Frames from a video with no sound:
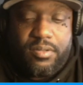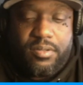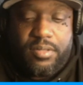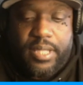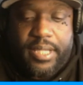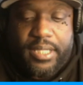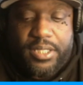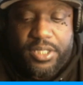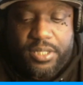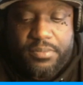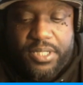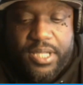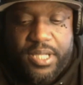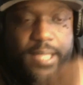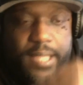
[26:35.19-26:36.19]
like a jump
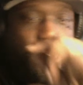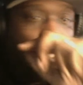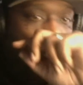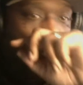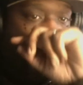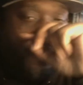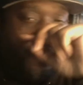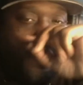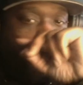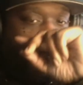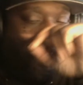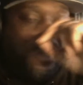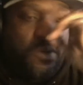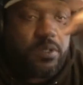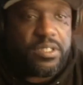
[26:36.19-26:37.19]
shot to go
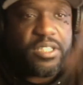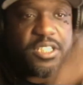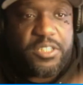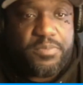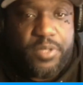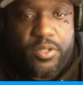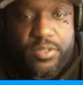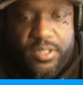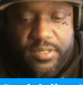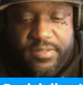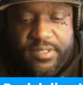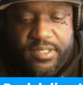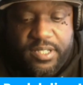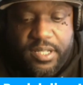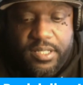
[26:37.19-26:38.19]
along with the
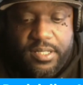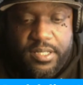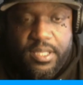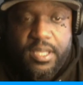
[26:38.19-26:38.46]
explosiveness, because